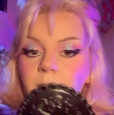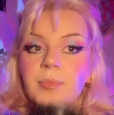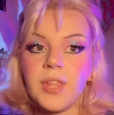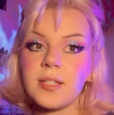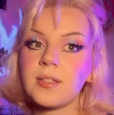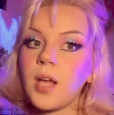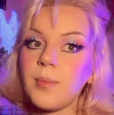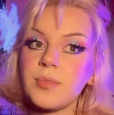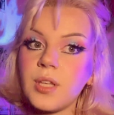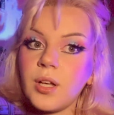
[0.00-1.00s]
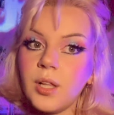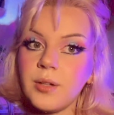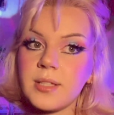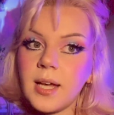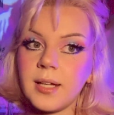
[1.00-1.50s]
This comes close
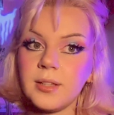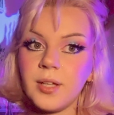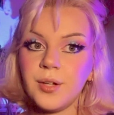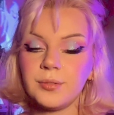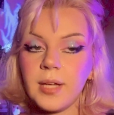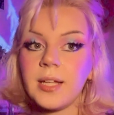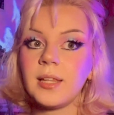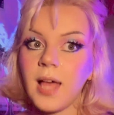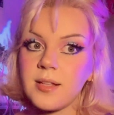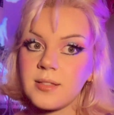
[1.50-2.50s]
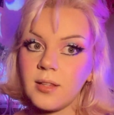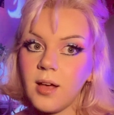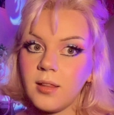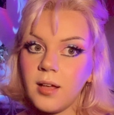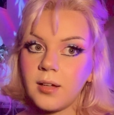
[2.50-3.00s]
second though, and it lasts a
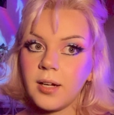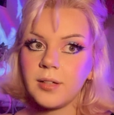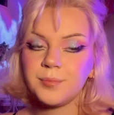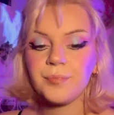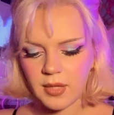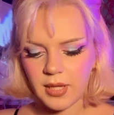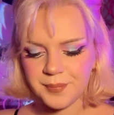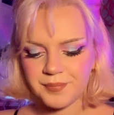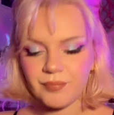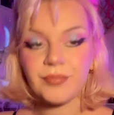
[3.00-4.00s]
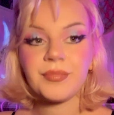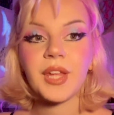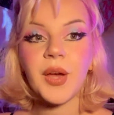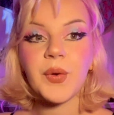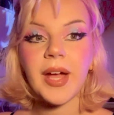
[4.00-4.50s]
lot longer.
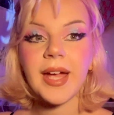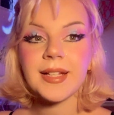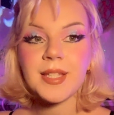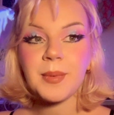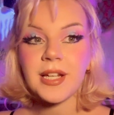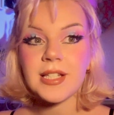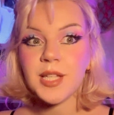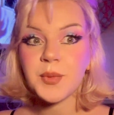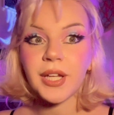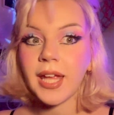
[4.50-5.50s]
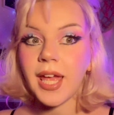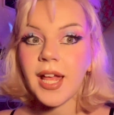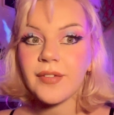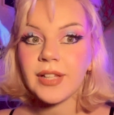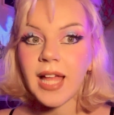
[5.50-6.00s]
Okay, that's about as good as we're gonna get
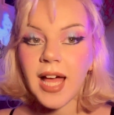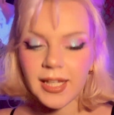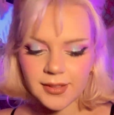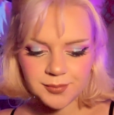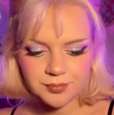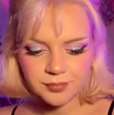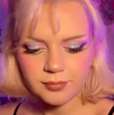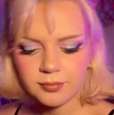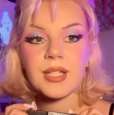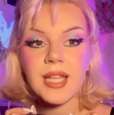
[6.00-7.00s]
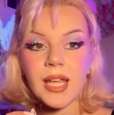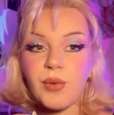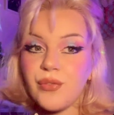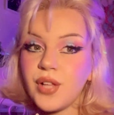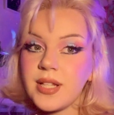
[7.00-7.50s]
of a line. Taking
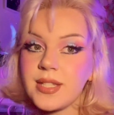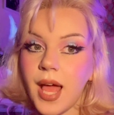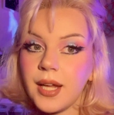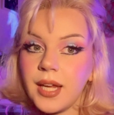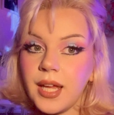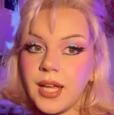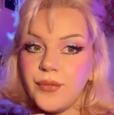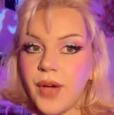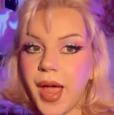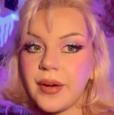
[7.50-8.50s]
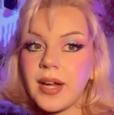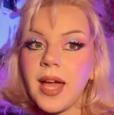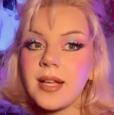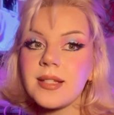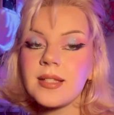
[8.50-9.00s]
Revlon Satin Ink in Fire and
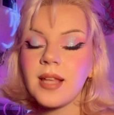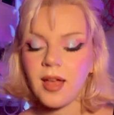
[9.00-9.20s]
Ice.